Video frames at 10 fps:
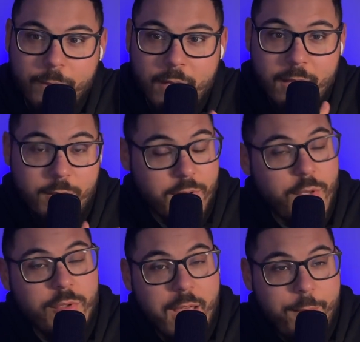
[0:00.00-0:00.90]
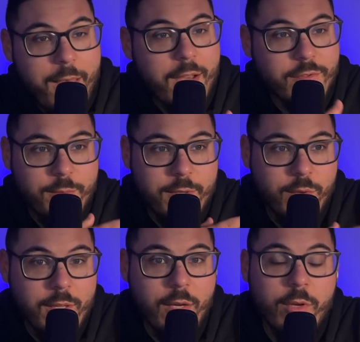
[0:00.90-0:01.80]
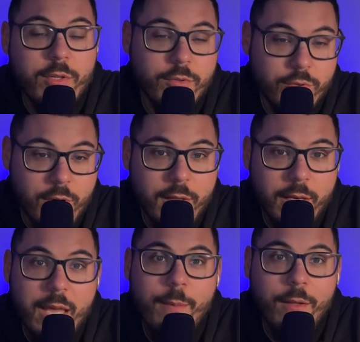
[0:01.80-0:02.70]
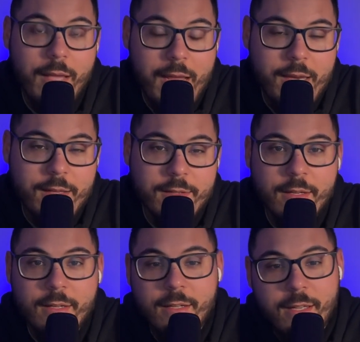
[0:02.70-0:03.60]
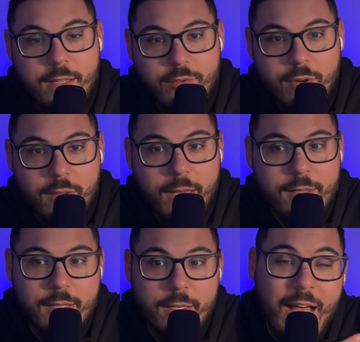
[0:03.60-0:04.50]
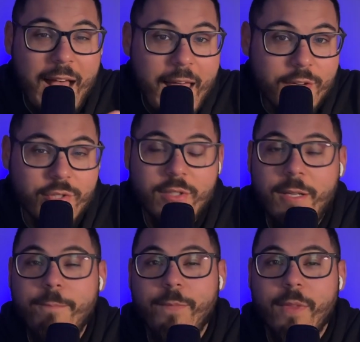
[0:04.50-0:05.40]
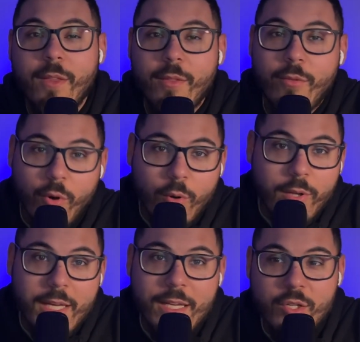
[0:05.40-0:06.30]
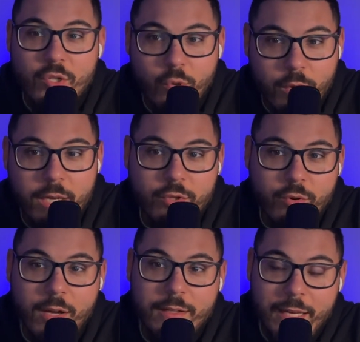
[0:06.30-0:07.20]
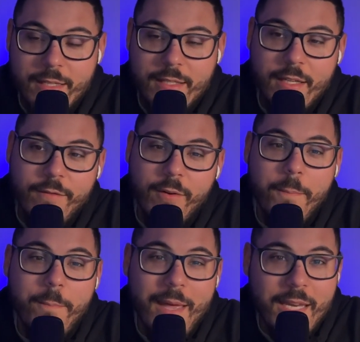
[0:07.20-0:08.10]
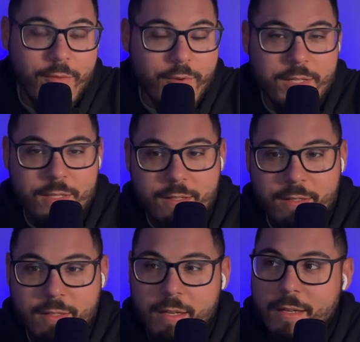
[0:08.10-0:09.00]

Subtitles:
And there was a huge gap, actually, between the original Tron that came out in the 80s and then Tron Legacy. I actually thoroughly enjoy Tron Legacy for many reasons.